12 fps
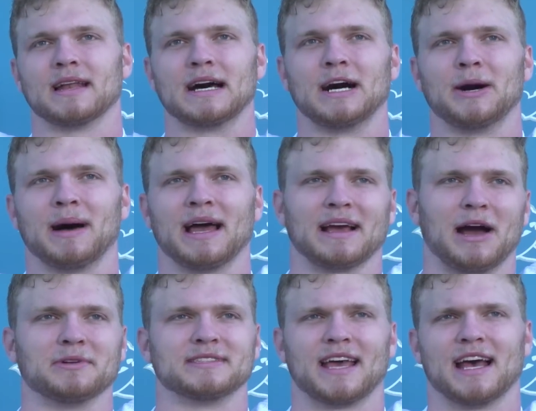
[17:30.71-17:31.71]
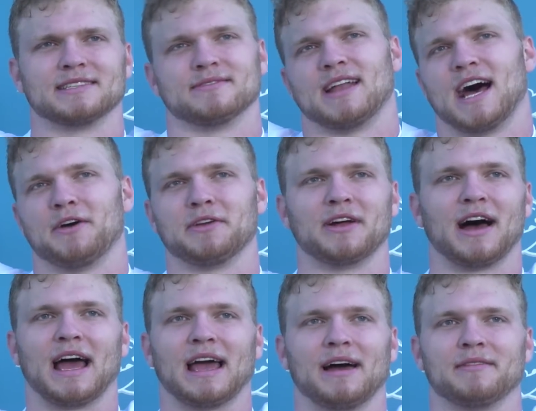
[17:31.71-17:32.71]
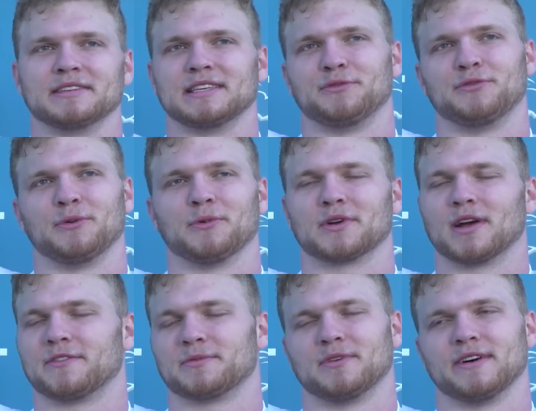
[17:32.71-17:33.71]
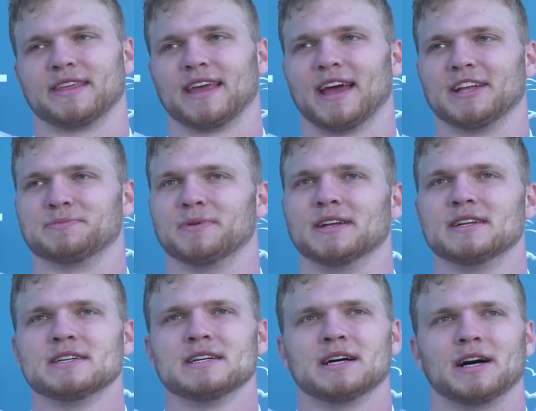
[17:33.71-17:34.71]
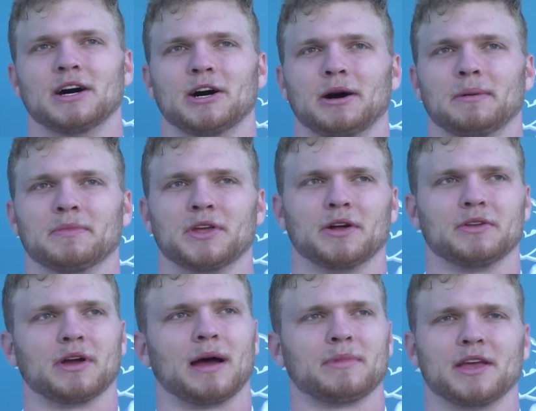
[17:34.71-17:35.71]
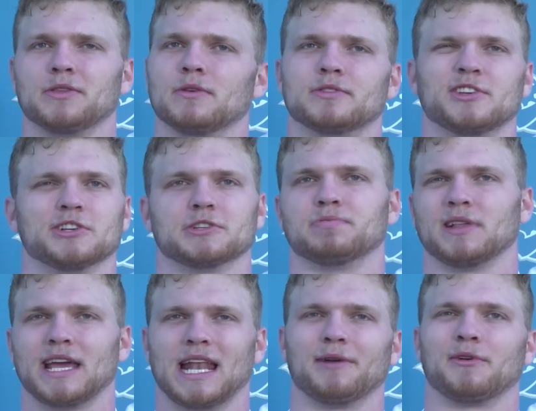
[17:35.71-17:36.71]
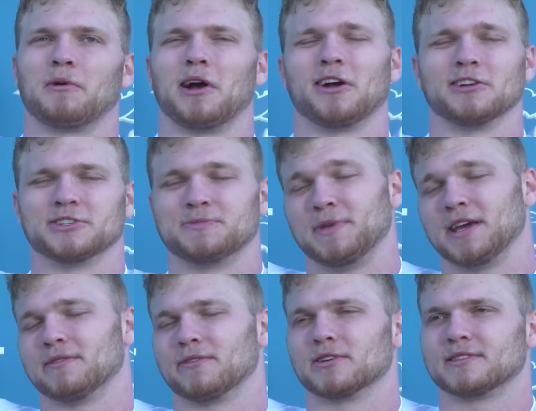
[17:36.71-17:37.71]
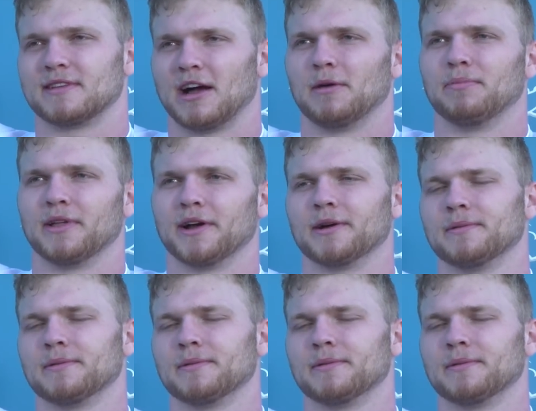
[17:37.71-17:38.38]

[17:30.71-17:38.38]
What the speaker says: I would say as of now, you know, I obviously feel more comfortable on the edge, but. You know, I'm getting used to just playing everywhere and just being a versatile player.